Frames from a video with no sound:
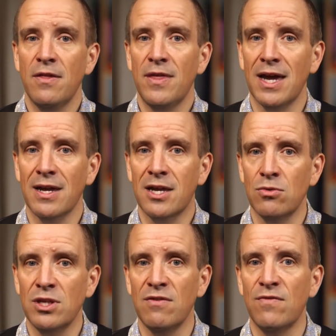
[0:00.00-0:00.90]
that
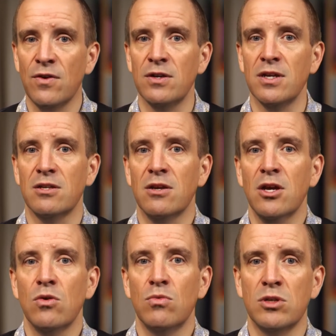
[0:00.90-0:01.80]
guilty verdict
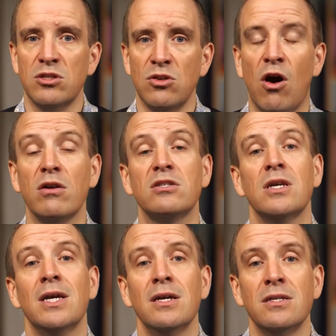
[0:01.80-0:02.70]
was not
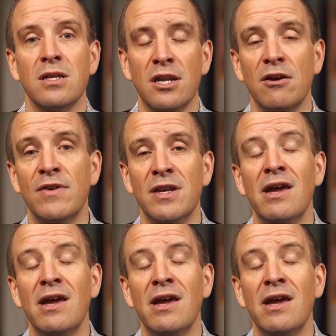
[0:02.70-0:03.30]
delivered.